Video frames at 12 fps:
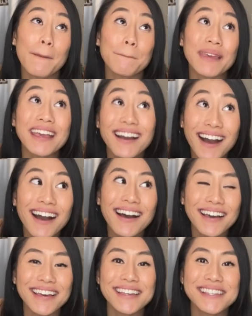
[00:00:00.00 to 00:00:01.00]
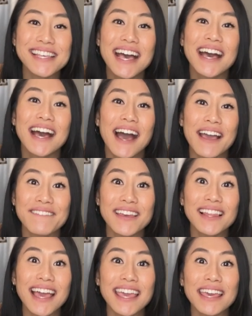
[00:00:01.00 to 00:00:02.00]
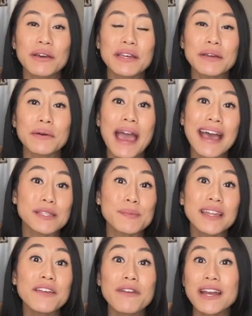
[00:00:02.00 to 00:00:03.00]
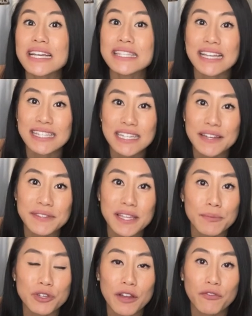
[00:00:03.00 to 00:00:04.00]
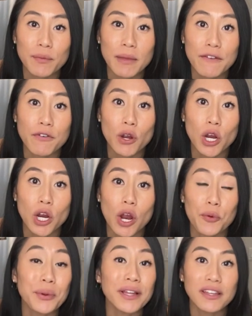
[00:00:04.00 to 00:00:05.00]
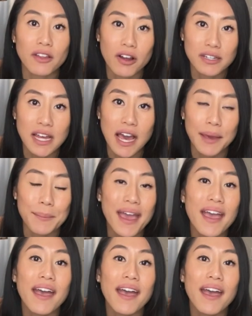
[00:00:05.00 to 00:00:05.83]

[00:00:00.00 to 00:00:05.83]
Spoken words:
because I feel like it has been a very sensitive subject for me for a really long time.